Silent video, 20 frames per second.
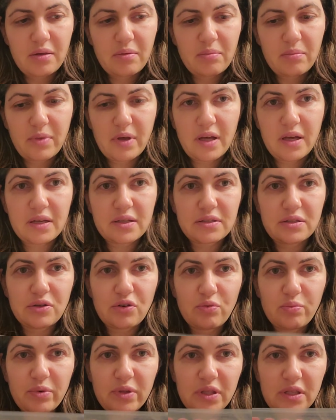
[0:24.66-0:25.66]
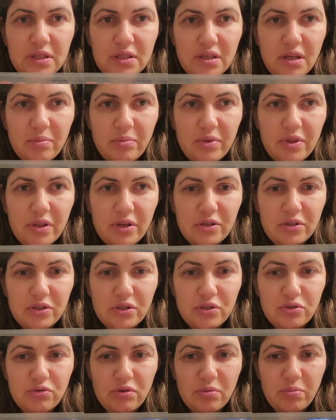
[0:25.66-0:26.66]
box. You open this up and there's a
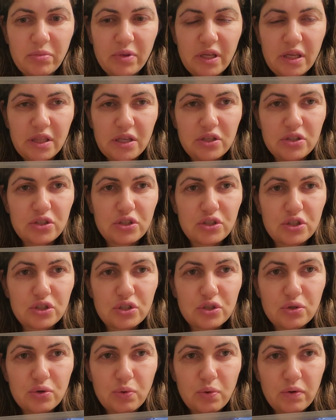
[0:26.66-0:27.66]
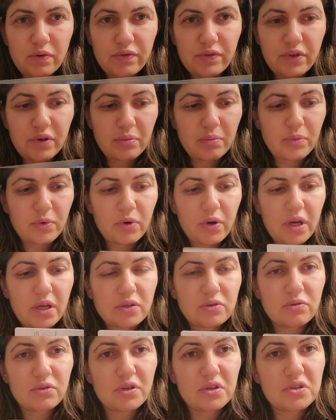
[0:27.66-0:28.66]
strip like this. There's two of them, okay?
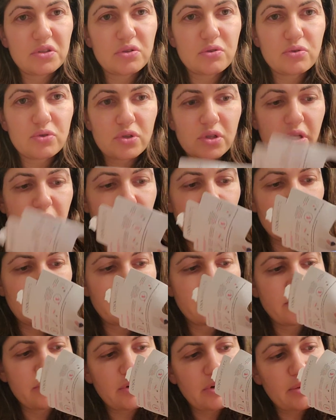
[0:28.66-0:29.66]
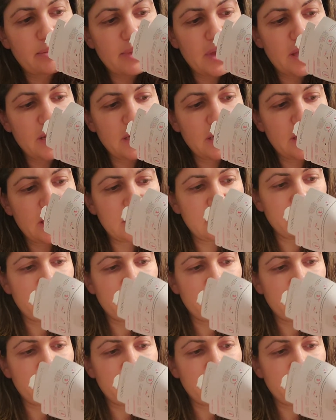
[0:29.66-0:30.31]
So there's usually enough for a mani and a